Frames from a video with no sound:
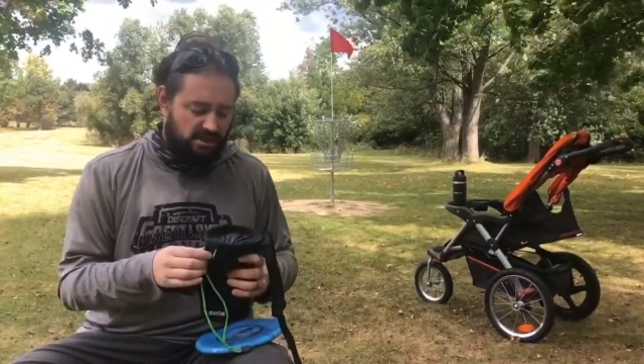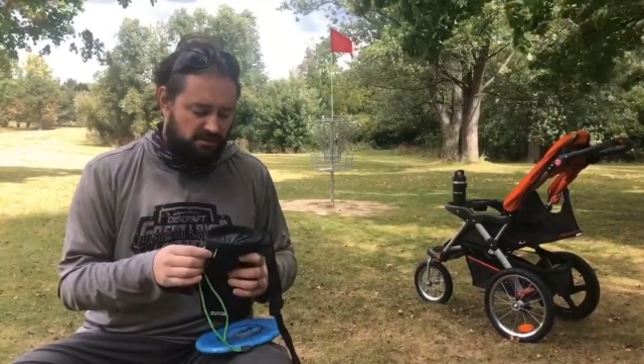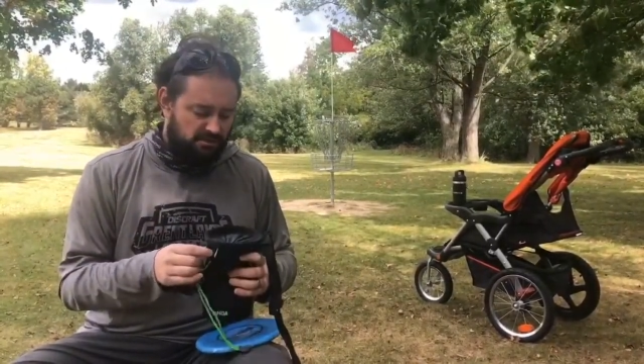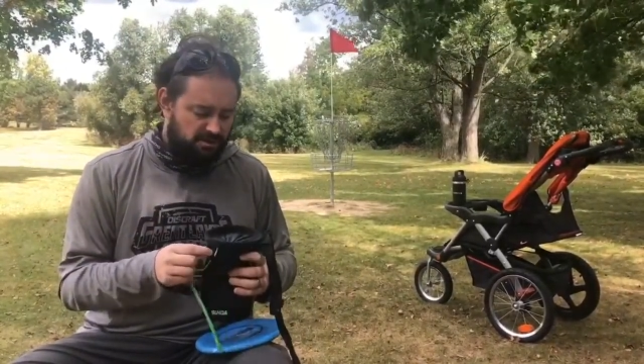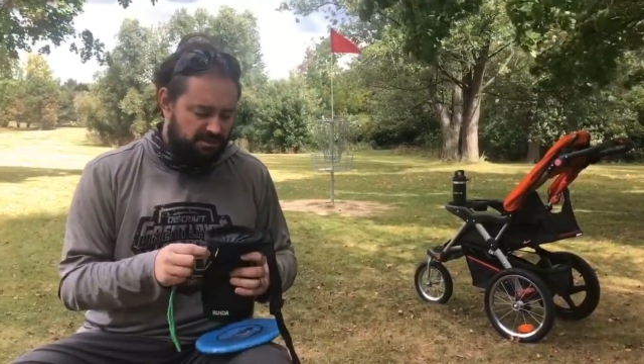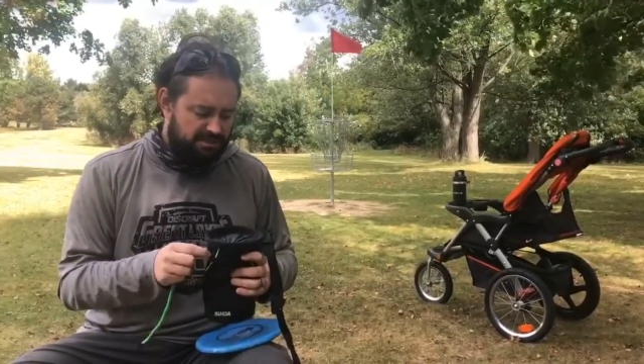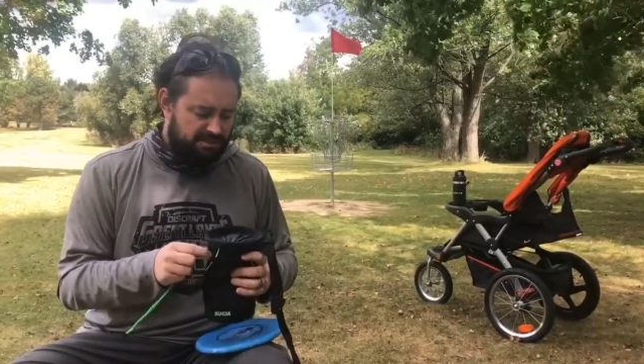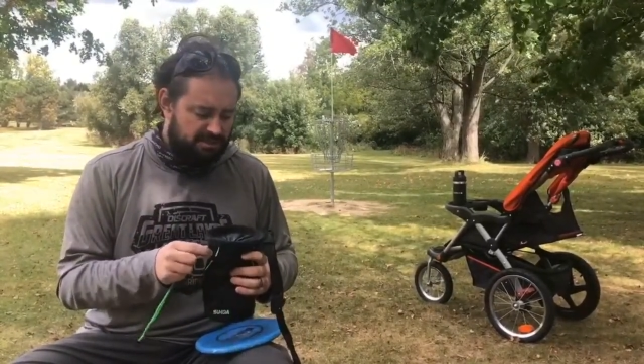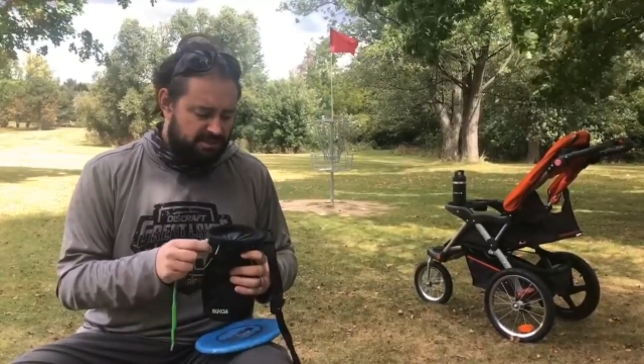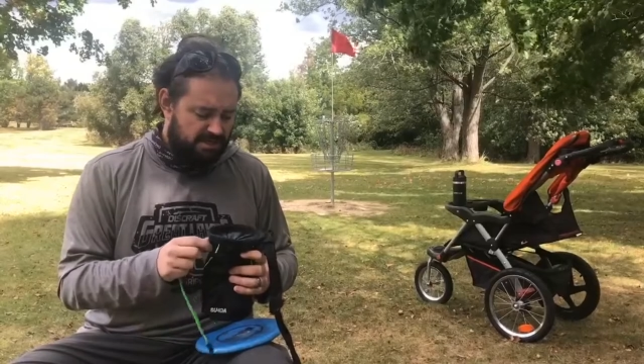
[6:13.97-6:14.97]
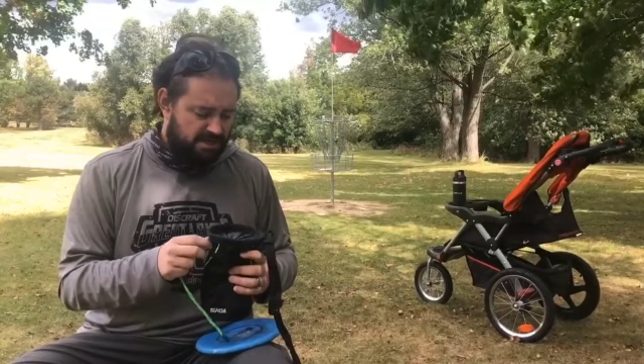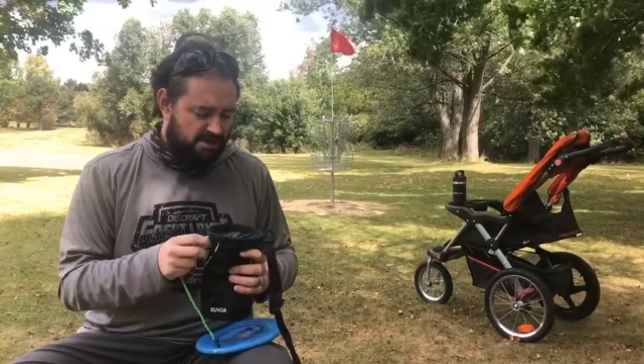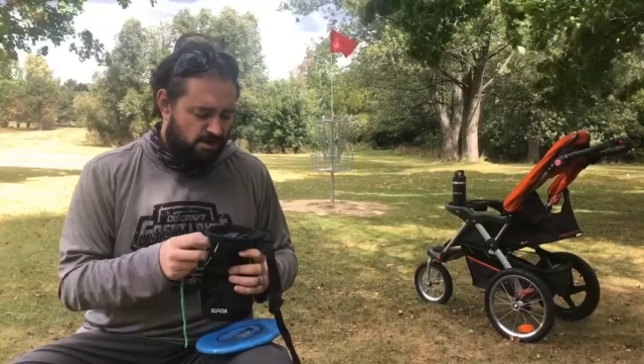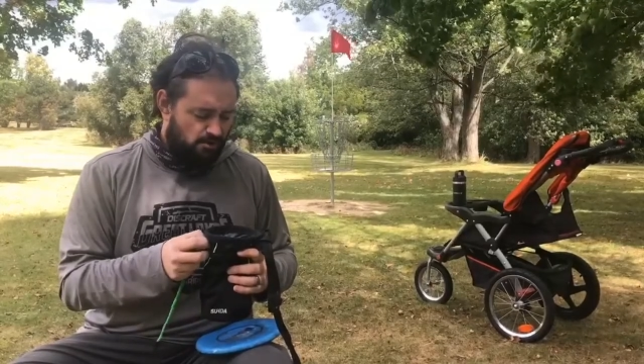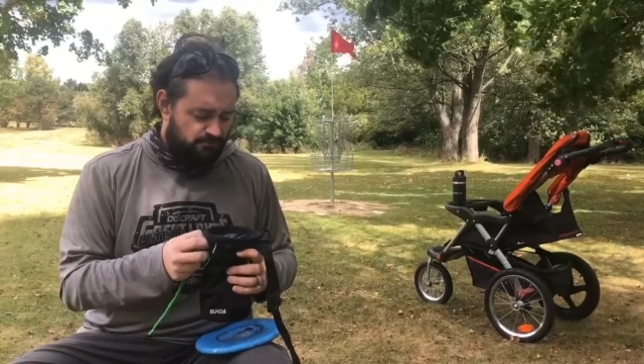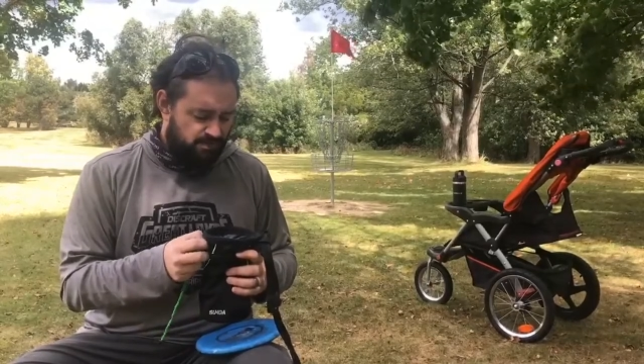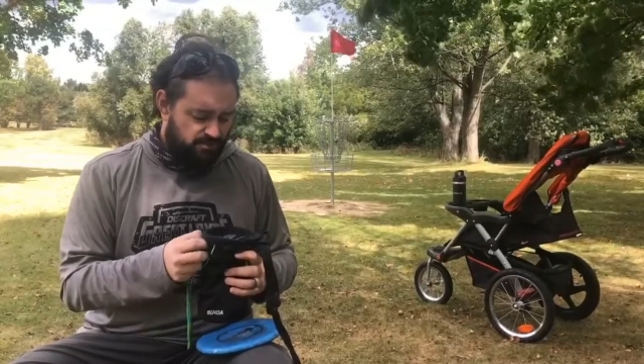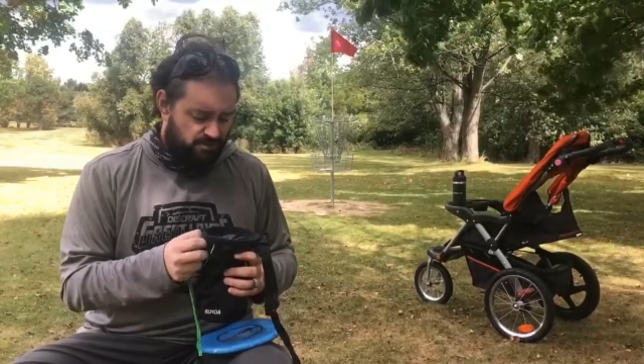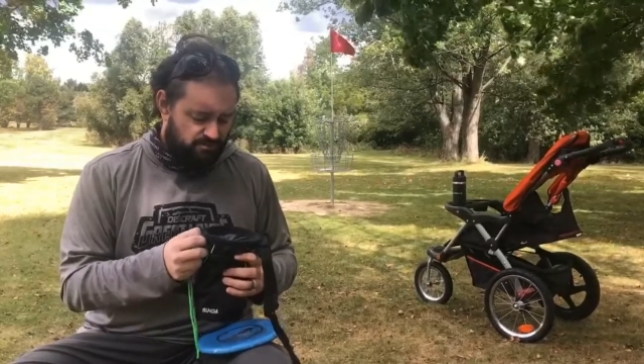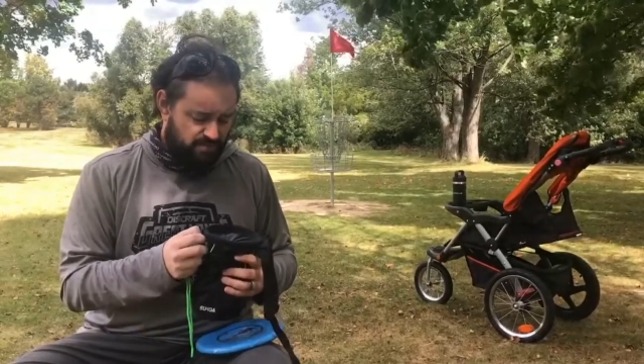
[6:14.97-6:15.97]
so
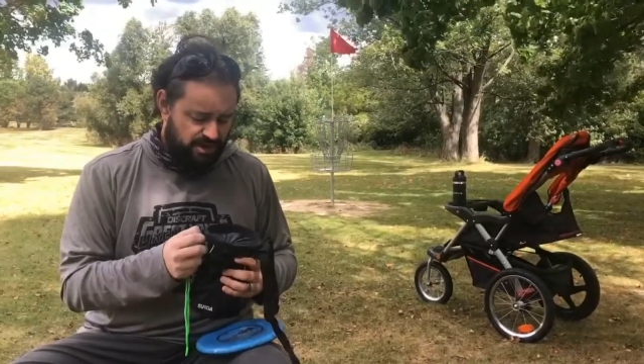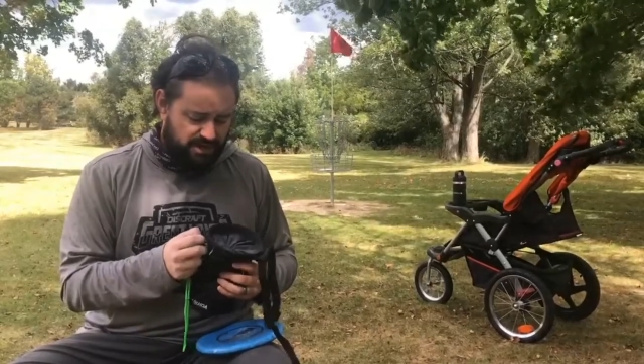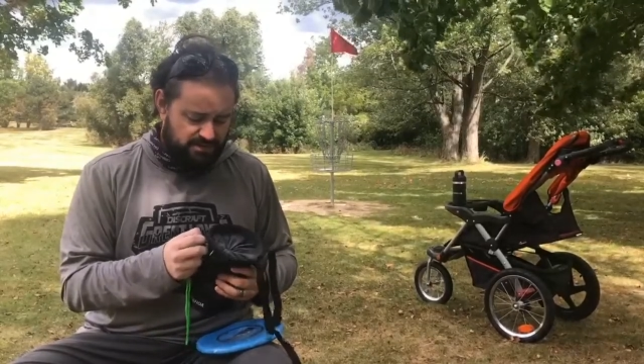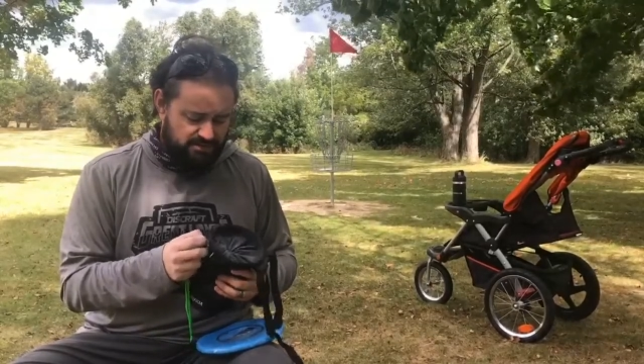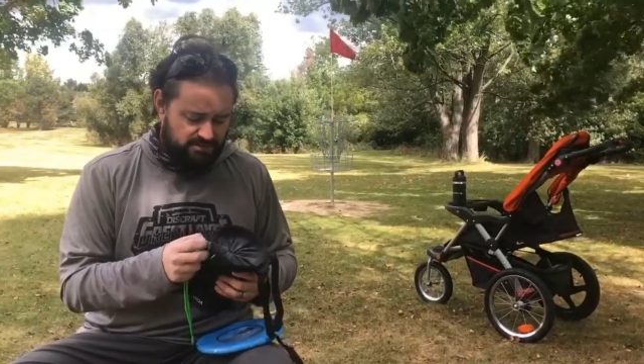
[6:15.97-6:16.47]
hopefully it won't break.